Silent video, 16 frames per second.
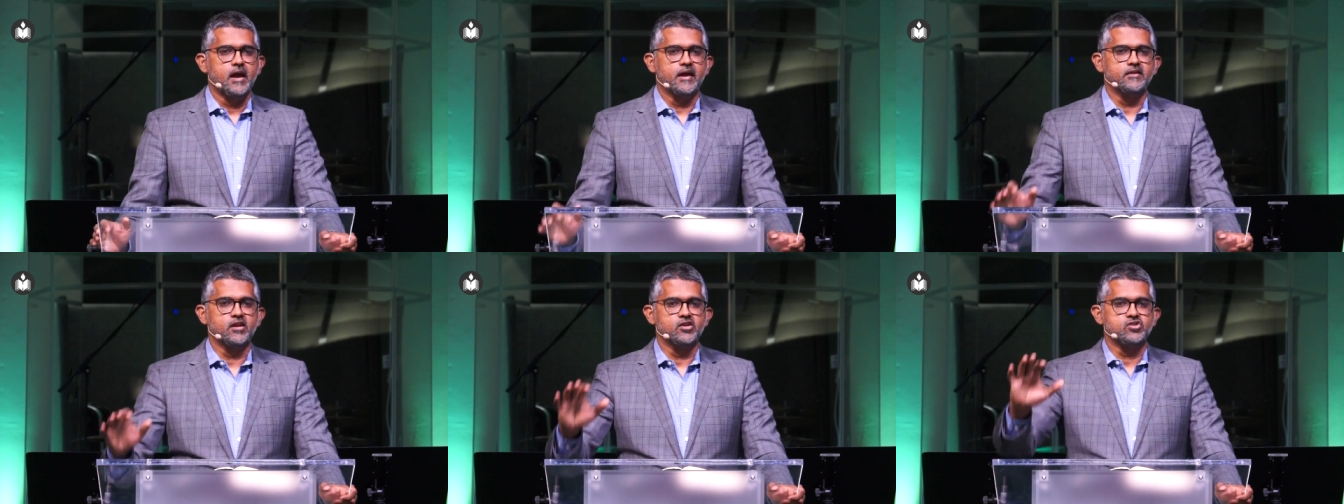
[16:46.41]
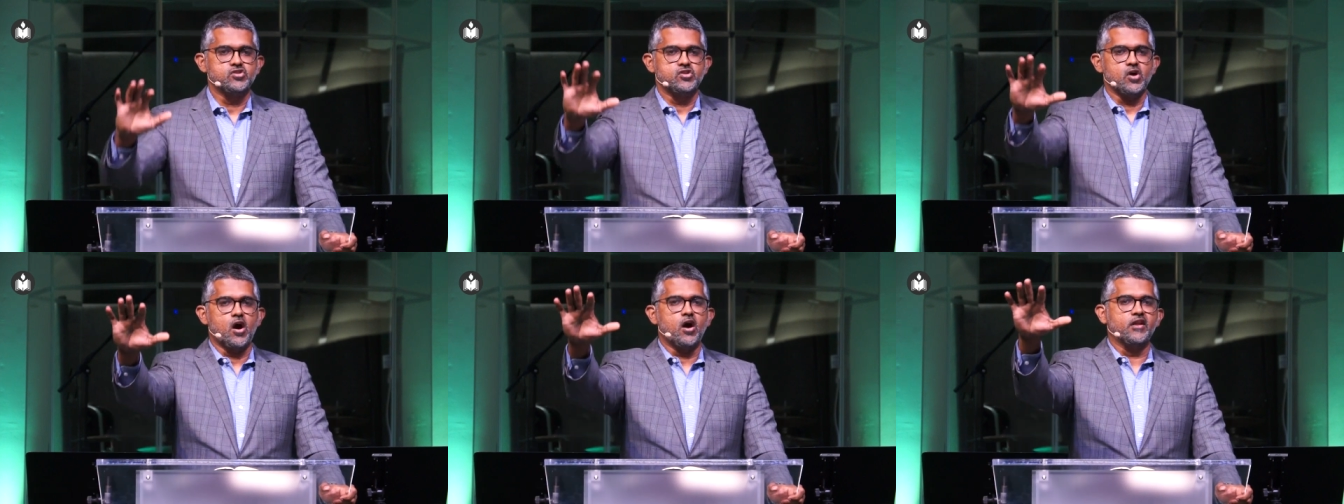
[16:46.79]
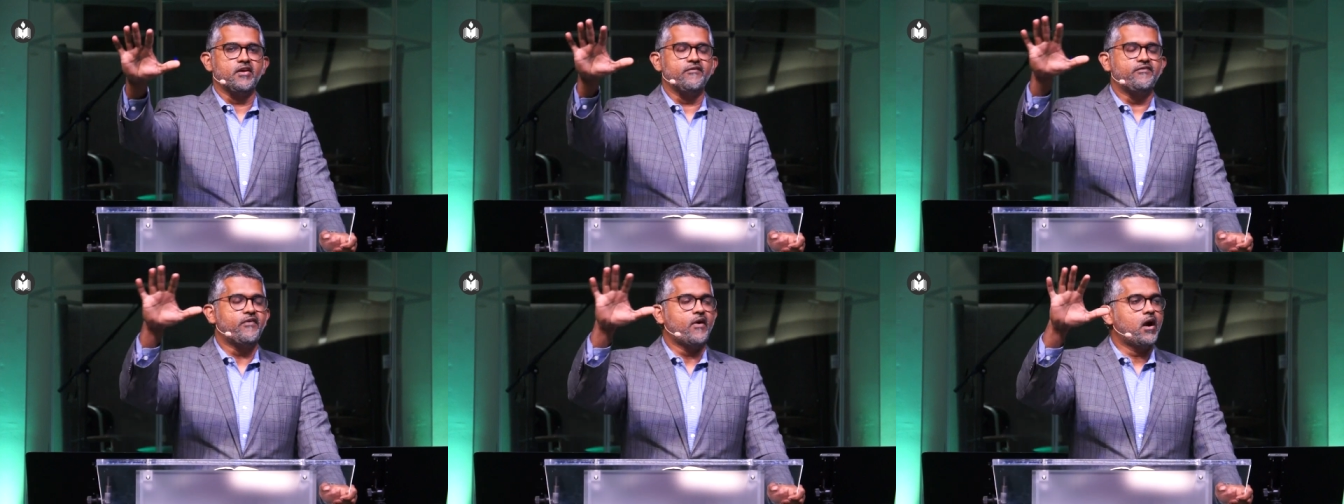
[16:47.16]
and they saw
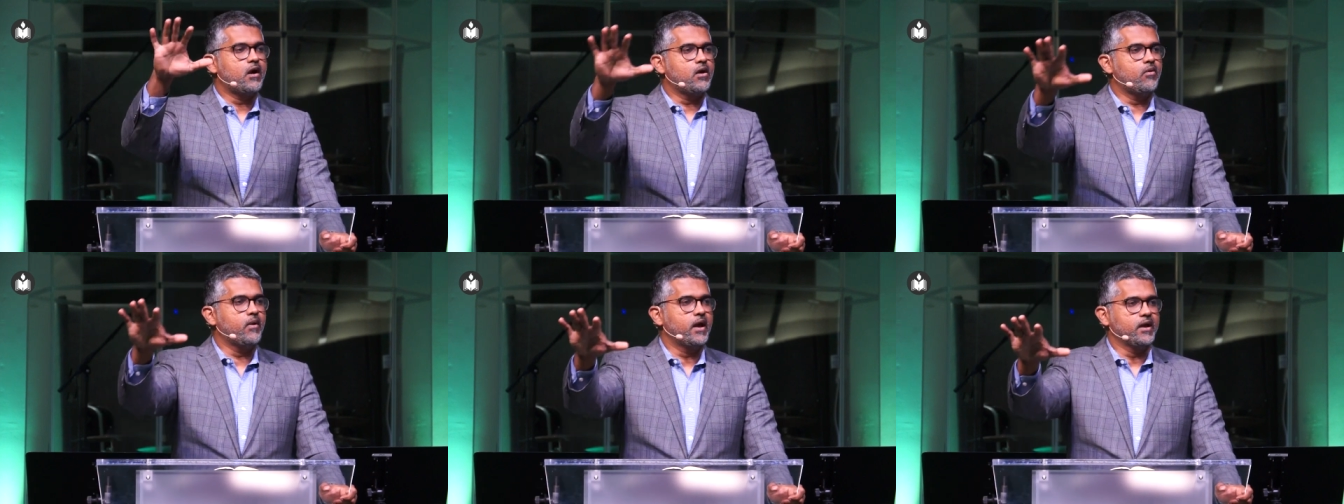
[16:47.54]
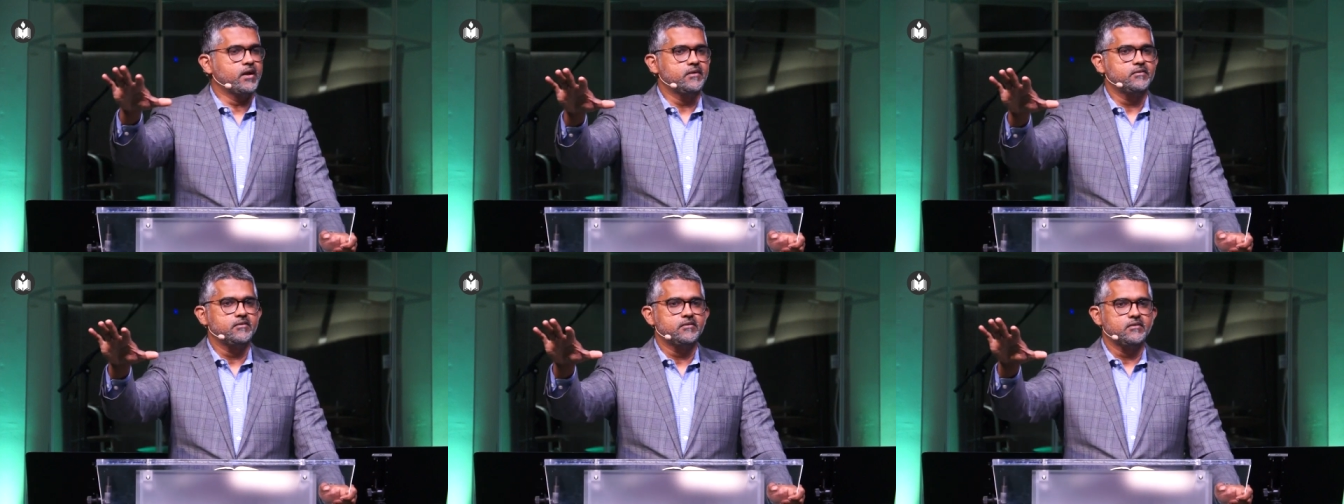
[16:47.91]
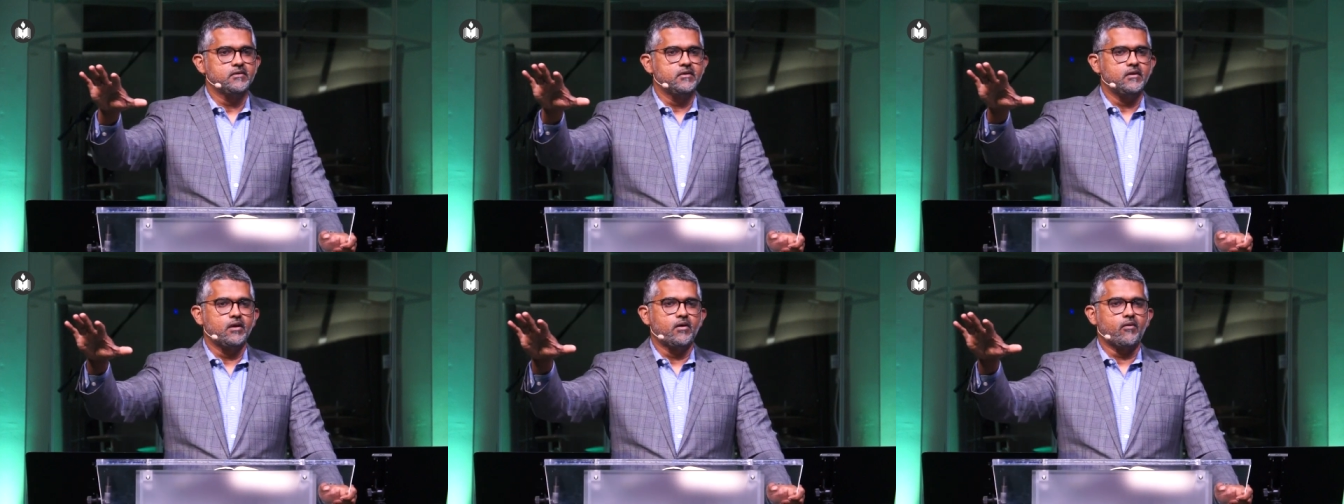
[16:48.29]
them far away,
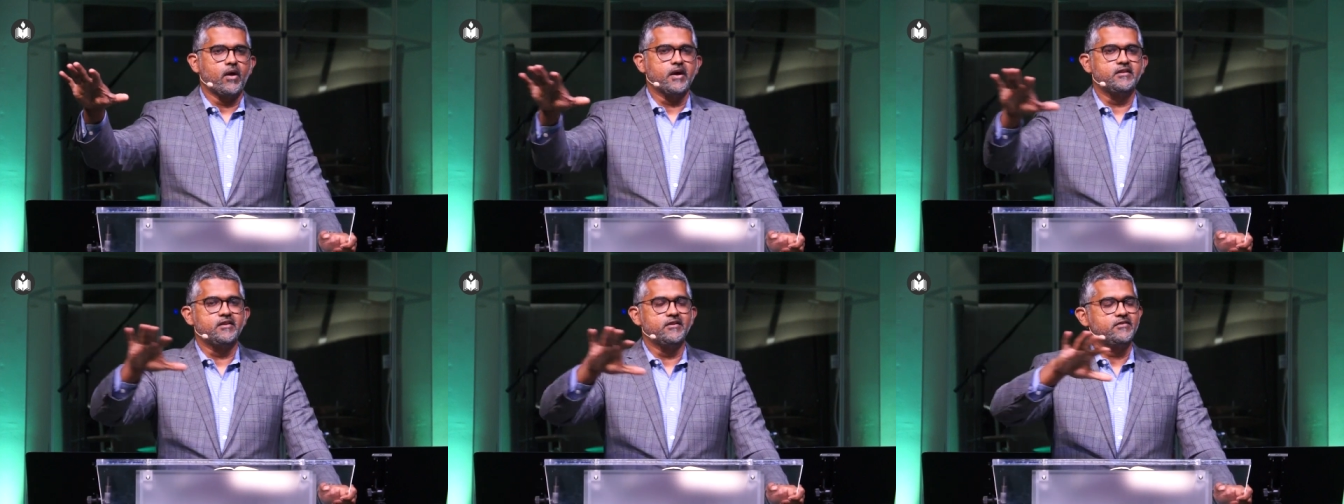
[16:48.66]
right?